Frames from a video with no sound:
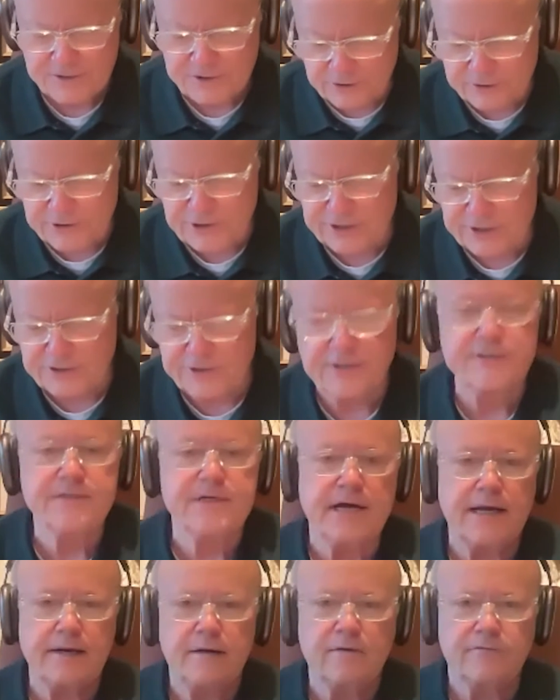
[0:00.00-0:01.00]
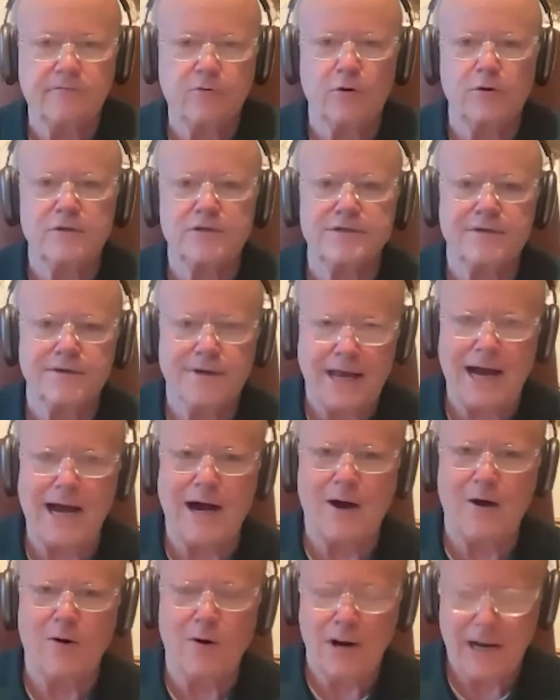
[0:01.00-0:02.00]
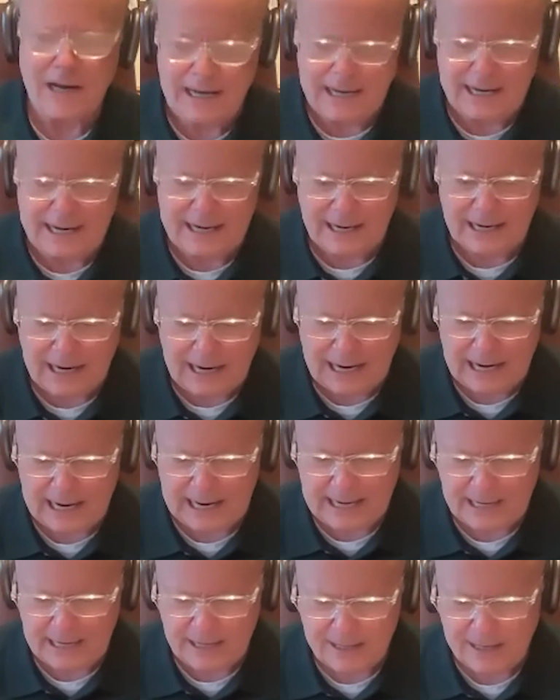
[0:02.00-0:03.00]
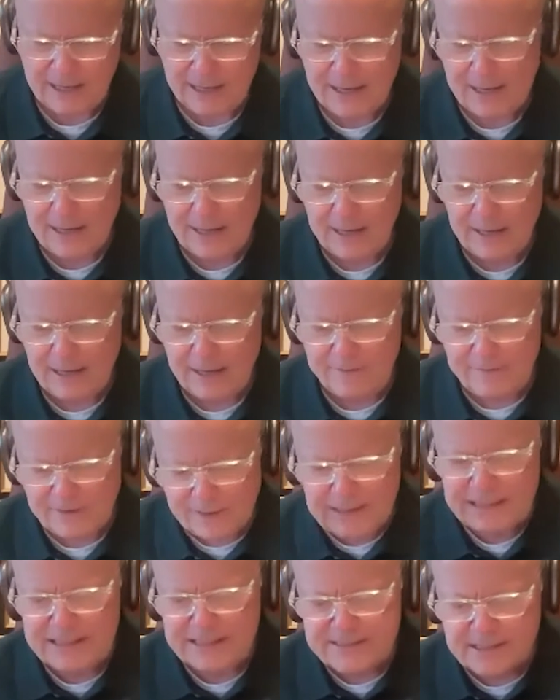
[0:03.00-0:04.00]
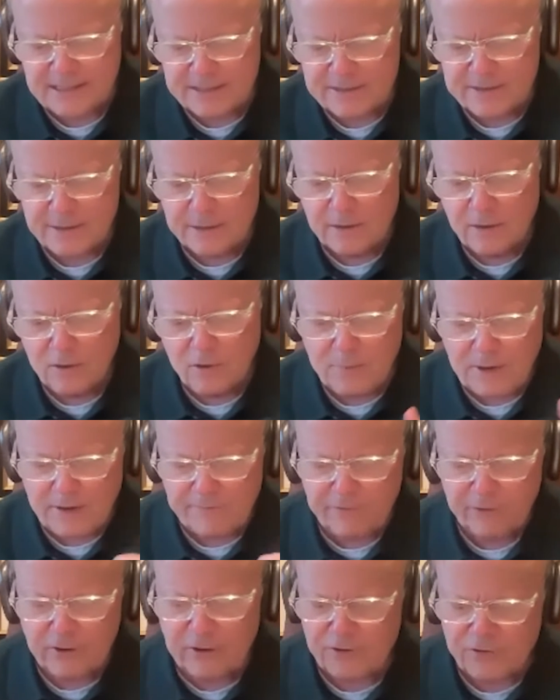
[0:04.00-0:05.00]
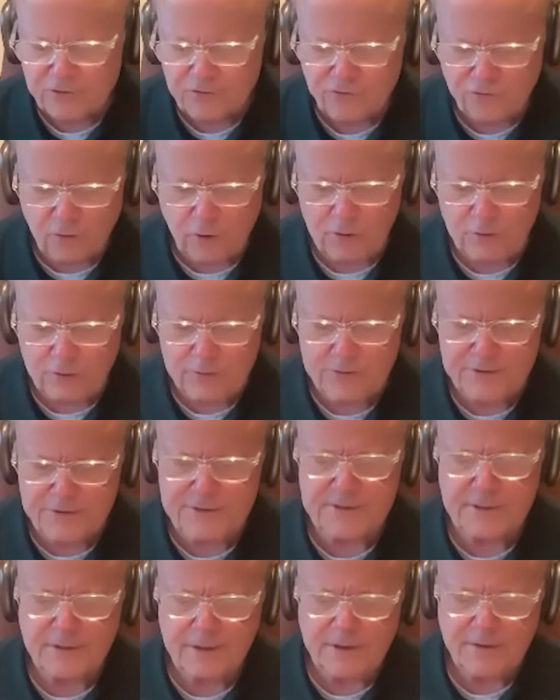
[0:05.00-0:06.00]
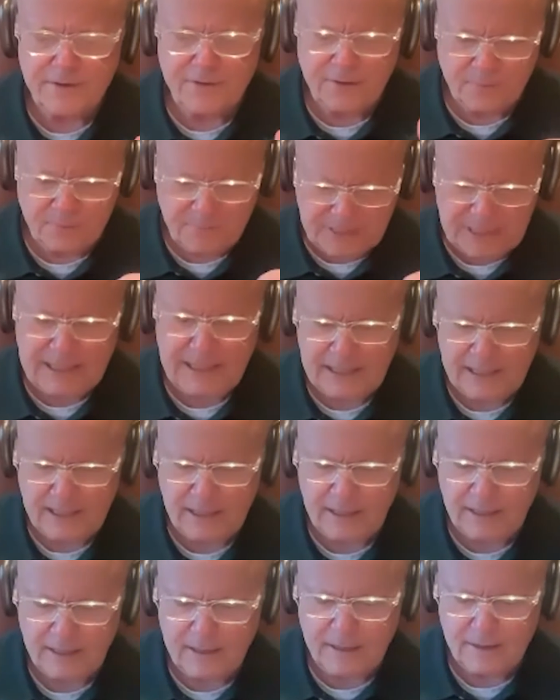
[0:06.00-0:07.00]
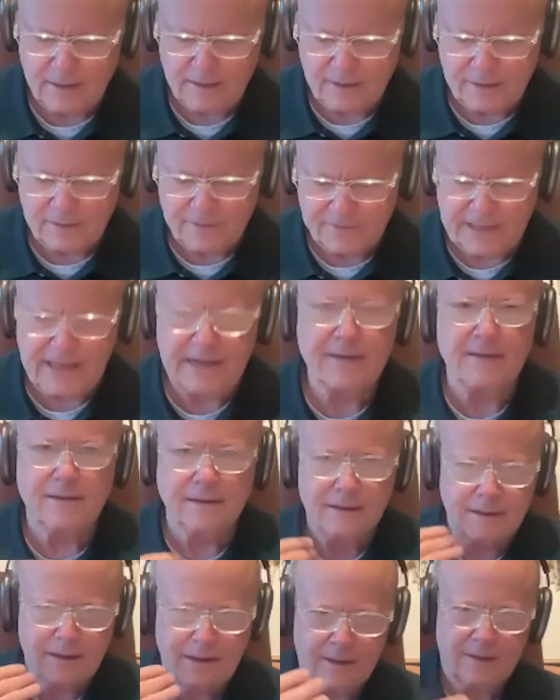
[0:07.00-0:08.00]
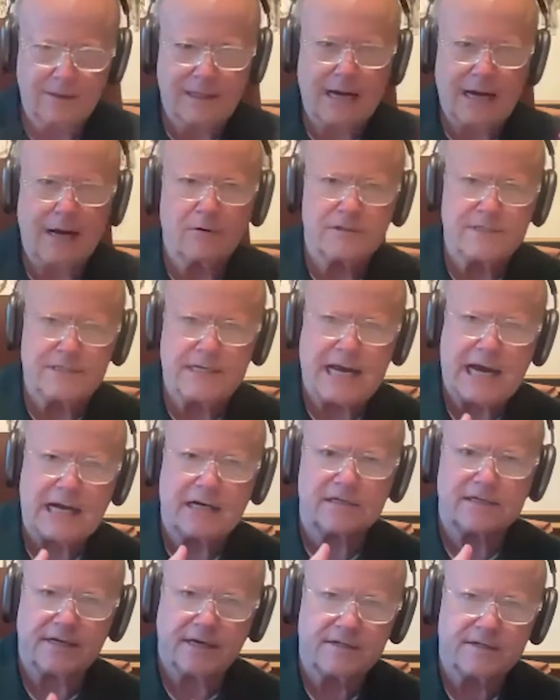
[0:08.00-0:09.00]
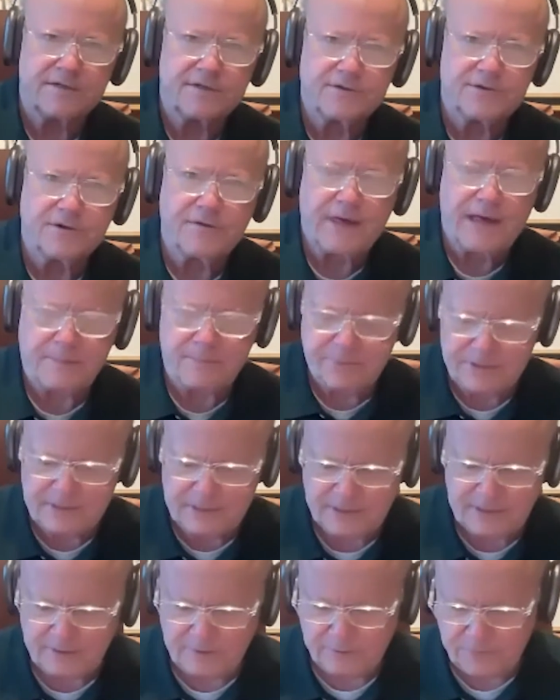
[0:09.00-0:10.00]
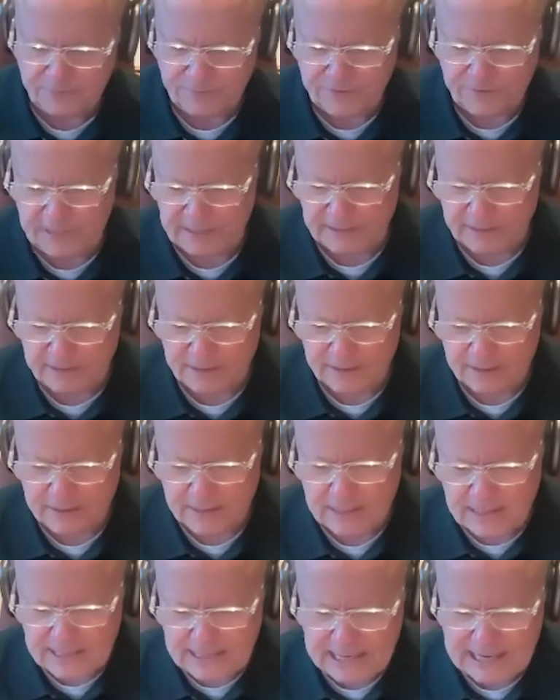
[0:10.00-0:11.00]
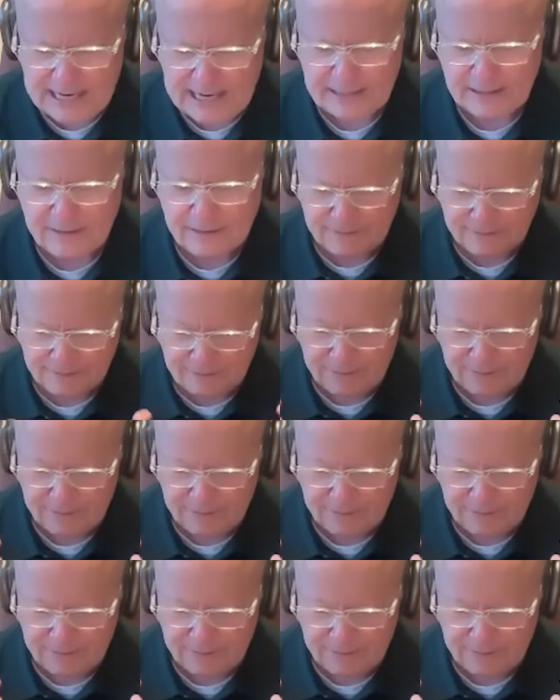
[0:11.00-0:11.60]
search engines, and of course now AI. And then he says, whomever controls the media that allows access to that particular thing and